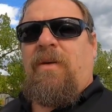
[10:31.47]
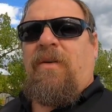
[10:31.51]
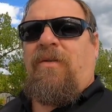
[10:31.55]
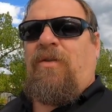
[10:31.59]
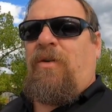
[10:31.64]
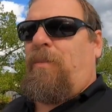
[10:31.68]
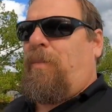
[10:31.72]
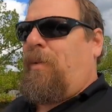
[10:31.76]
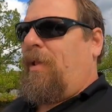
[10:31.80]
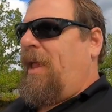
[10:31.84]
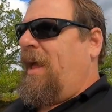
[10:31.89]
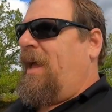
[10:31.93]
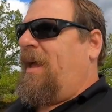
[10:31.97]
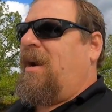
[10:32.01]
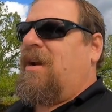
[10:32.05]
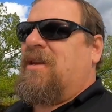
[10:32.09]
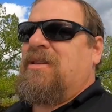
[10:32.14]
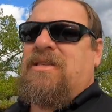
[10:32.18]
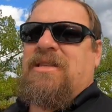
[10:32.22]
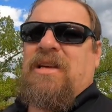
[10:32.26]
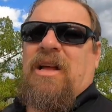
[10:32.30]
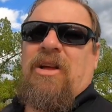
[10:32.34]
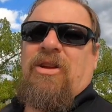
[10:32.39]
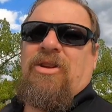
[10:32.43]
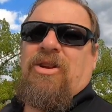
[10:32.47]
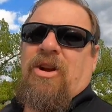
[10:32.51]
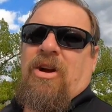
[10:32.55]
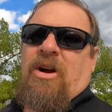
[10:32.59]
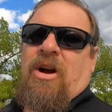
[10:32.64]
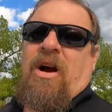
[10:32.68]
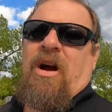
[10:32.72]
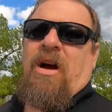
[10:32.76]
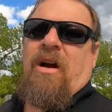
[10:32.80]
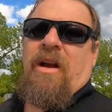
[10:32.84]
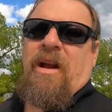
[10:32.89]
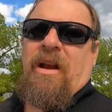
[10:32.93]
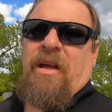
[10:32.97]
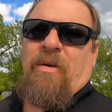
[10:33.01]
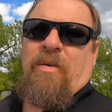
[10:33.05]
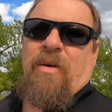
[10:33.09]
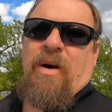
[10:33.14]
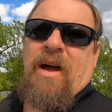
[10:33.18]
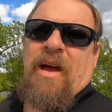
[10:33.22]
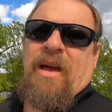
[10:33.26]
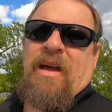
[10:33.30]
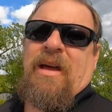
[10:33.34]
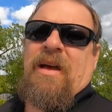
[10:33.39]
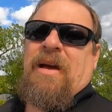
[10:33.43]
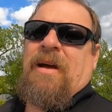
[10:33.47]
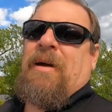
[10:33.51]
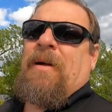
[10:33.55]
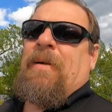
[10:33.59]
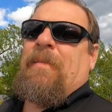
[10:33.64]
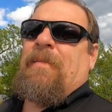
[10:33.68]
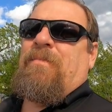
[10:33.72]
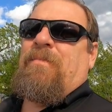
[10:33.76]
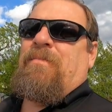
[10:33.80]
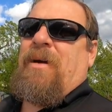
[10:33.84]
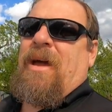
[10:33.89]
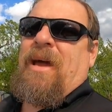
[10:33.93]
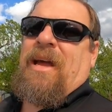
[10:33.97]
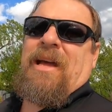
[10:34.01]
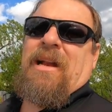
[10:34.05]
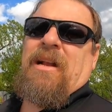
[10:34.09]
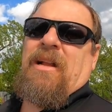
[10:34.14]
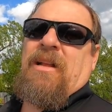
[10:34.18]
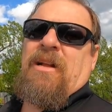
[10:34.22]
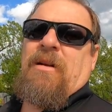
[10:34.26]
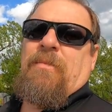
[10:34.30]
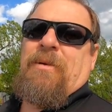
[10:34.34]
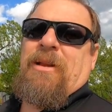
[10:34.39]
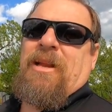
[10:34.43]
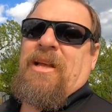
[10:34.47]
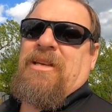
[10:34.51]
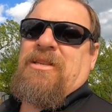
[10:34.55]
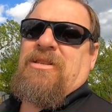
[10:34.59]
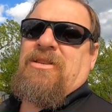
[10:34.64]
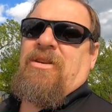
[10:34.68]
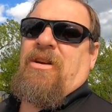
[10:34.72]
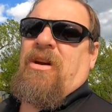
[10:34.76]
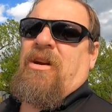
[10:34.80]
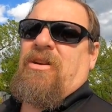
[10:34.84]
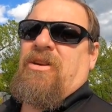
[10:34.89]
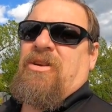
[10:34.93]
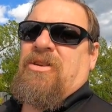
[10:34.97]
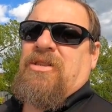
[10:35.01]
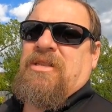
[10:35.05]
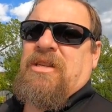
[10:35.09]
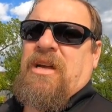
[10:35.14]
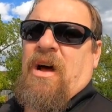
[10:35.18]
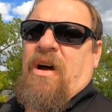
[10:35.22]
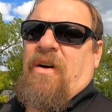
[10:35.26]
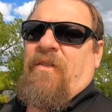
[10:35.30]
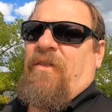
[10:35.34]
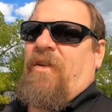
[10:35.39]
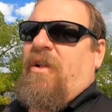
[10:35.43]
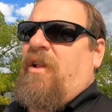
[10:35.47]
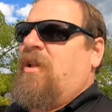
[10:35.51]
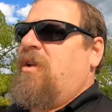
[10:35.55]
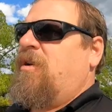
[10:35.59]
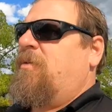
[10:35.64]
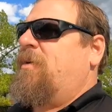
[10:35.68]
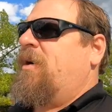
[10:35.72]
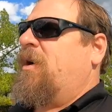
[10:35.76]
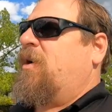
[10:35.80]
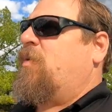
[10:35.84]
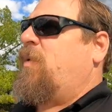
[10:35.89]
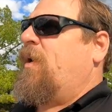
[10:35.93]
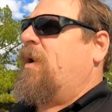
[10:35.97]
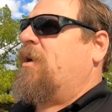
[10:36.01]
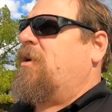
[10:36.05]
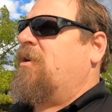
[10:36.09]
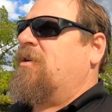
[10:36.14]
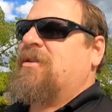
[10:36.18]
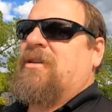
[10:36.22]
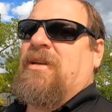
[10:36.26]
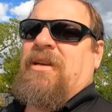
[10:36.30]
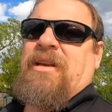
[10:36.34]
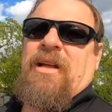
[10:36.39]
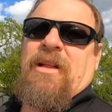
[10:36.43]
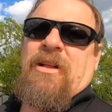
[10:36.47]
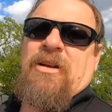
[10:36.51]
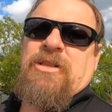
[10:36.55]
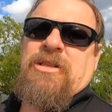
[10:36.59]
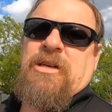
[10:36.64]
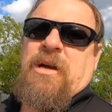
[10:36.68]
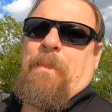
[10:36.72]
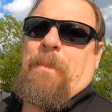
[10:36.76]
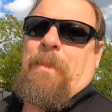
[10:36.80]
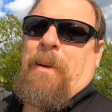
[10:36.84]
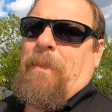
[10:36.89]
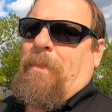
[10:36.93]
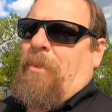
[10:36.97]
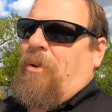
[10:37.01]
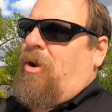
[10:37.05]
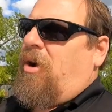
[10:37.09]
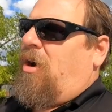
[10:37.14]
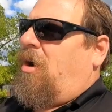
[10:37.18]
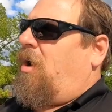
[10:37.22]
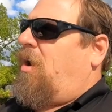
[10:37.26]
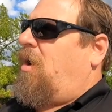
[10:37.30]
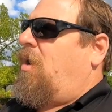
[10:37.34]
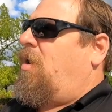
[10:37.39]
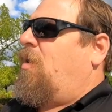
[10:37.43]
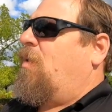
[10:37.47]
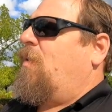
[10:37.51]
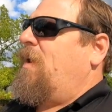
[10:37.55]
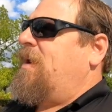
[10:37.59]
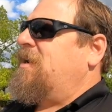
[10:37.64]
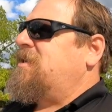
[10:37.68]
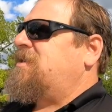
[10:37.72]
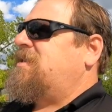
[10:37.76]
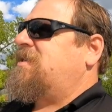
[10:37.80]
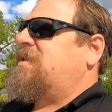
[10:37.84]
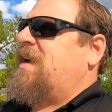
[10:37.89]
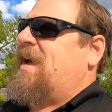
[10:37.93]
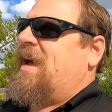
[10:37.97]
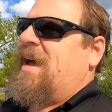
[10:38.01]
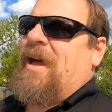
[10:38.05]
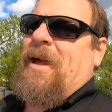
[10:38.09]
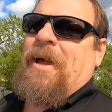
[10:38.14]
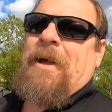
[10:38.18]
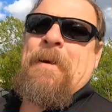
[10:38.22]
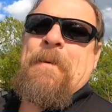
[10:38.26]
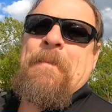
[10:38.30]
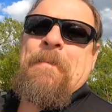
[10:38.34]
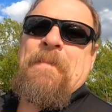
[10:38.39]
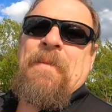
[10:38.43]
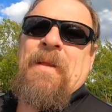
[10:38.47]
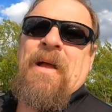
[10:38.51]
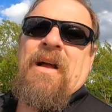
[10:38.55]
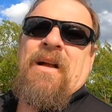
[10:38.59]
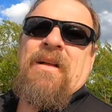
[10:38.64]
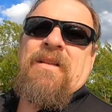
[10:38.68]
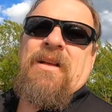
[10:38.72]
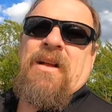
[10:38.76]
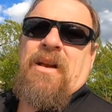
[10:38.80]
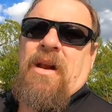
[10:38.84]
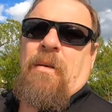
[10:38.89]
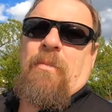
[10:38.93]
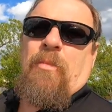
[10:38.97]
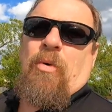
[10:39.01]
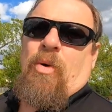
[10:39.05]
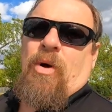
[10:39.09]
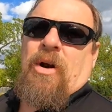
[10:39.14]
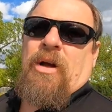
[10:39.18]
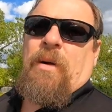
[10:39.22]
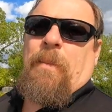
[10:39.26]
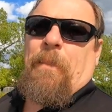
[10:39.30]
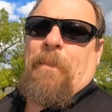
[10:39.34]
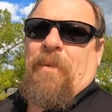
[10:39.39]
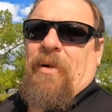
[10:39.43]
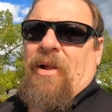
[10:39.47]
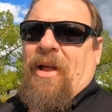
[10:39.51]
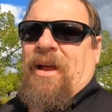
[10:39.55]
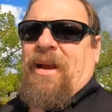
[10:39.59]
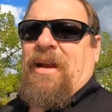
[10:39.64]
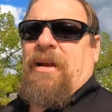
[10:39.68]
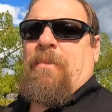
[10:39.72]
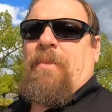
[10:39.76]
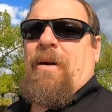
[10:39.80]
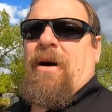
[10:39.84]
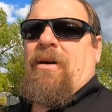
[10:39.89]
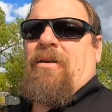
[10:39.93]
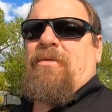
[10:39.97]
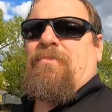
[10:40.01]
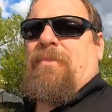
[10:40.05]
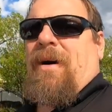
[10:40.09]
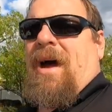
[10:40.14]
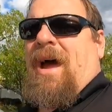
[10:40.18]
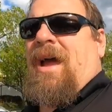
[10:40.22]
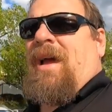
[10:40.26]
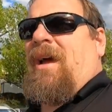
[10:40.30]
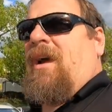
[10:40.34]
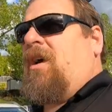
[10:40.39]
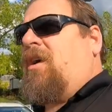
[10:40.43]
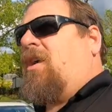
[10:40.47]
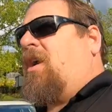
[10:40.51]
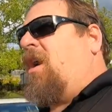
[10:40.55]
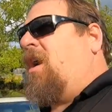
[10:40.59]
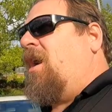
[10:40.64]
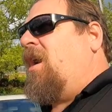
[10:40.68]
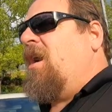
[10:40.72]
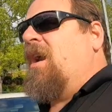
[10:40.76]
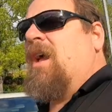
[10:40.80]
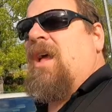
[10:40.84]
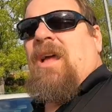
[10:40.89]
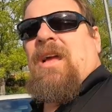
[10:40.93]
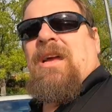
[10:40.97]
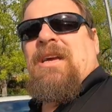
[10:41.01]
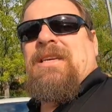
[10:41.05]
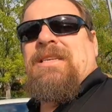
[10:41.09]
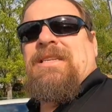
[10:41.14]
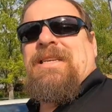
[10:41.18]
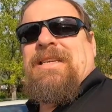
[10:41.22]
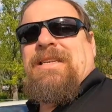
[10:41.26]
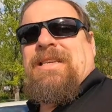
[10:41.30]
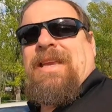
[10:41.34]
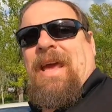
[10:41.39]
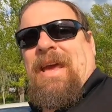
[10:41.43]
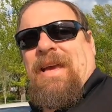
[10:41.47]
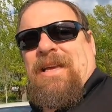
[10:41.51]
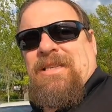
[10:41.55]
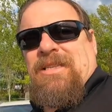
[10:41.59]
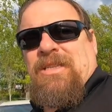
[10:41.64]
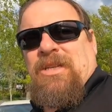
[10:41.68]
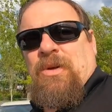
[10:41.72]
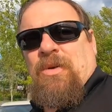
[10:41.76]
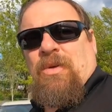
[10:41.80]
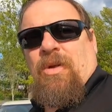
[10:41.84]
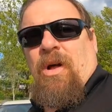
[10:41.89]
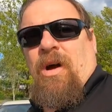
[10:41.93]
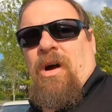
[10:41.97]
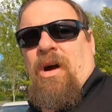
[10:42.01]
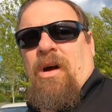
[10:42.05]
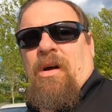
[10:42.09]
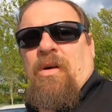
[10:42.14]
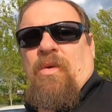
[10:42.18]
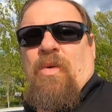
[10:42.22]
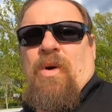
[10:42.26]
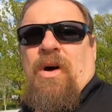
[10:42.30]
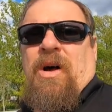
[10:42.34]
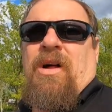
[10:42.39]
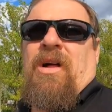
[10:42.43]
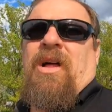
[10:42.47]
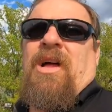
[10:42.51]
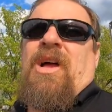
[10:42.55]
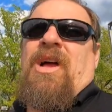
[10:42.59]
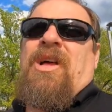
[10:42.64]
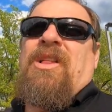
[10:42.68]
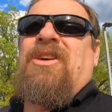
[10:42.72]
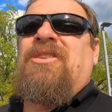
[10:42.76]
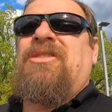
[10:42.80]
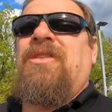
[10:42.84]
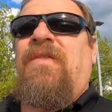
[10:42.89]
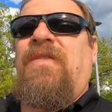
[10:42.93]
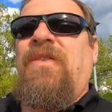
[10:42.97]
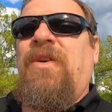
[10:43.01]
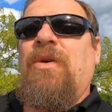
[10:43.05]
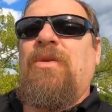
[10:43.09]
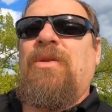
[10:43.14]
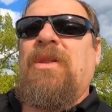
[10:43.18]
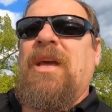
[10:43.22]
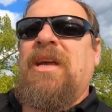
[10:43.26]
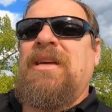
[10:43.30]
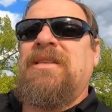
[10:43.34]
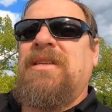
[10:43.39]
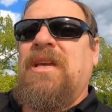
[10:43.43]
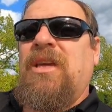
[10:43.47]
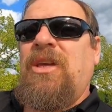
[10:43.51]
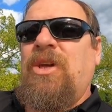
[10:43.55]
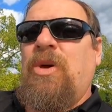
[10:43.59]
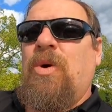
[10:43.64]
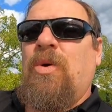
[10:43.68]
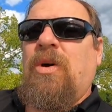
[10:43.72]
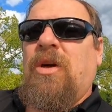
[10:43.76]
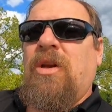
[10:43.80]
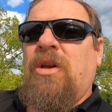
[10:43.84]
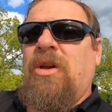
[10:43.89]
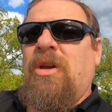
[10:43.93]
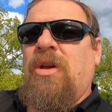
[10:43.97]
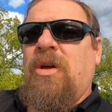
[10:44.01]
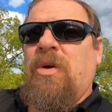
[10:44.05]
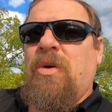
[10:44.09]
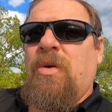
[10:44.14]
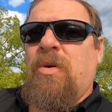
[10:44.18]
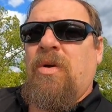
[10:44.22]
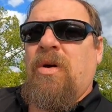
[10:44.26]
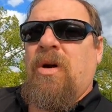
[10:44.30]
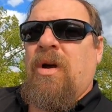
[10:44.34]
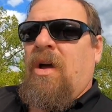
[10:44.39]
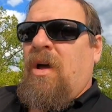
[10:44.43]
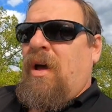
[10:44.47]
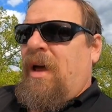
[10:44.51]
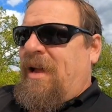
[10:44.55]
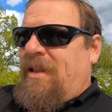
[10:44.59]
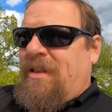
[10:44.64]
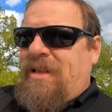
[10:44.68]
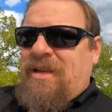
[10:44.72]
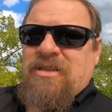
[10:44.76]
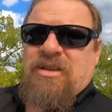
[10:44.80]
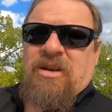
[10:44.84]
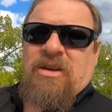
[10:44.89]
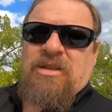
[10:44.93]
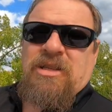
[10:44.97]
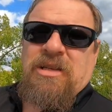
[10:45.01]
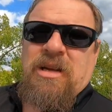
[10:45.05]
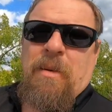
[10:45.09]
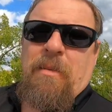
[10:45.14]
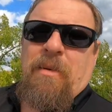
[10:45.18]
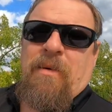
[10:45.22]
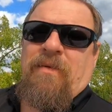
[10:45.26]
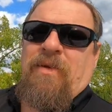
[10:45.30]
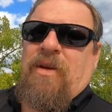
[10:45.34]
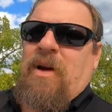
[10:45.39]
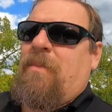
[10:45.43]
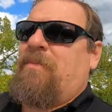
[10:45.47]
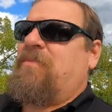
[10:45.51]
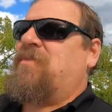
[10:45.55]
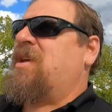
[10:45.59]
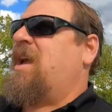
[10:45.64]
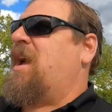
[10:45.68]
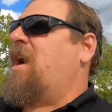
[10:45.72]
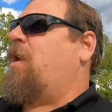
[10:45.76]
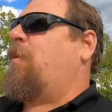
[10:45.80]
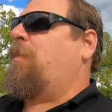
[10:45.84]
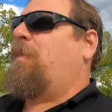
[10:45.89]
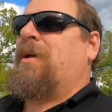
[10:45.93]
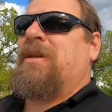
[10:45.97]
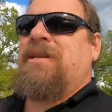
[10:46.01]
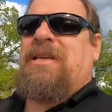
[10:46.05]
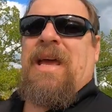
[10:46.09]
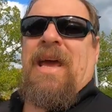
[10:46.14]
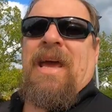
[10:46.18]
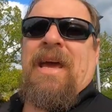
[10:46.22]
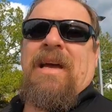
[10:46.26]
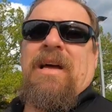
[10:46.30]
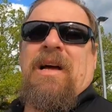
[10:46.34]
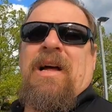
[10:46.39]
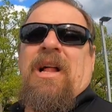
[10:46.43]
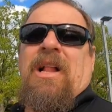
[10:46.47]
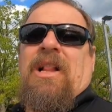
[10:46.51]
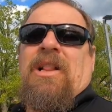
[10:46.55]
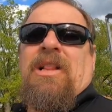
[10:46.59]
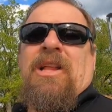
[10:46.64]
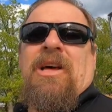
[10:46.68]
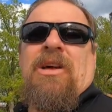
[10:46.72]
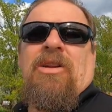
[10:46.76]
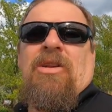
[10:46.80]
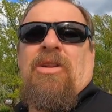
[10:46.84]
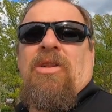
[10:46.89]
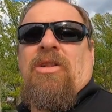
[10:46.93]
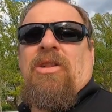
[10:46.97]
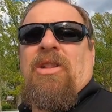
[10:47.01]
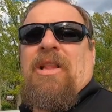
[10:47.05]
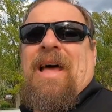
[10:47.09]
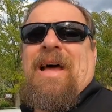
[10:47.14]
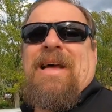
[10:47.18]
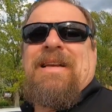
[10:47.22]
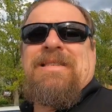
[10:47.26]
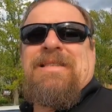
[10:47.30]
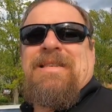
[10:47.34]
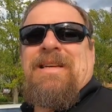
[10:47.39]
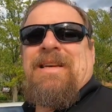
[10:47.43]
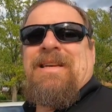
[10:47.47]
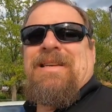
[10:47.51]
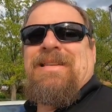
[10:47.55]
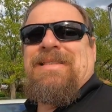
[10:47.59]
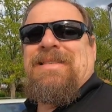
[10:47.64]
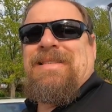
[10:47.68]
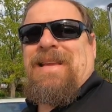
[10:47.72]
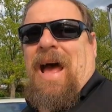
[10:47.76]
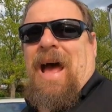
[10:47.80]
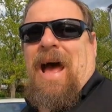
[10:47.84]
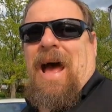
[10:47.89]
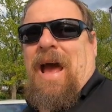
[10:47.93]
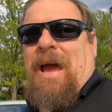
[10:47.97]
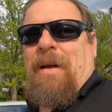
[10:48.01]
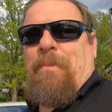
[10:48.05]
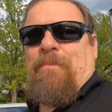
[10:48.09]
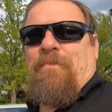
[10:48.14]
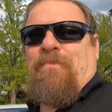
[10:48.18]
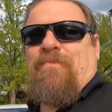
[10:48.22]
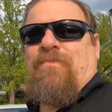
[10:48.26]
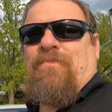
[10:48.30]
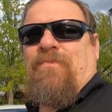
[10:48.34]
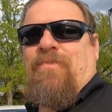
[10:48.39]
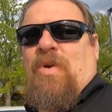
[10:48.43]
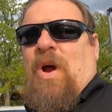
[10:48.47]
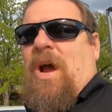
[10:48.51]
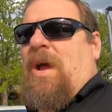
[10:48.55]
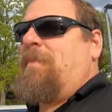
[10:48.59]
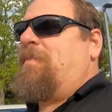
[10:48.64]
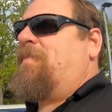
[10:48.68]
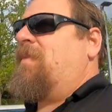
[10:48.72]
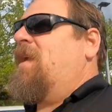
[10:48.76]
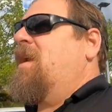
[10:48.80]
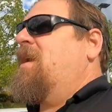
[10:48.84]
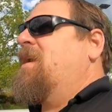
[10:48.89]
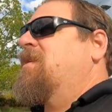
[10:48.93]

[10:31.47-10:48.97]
If you plan on selling your car anyway, make it a little bit easier on yourself, a little bit quicker at the dealership. People always say the number one complaint about buying a car is it takes too long. Well, there's a few things that you can do, and these are some of them, to help it take a little less time, right?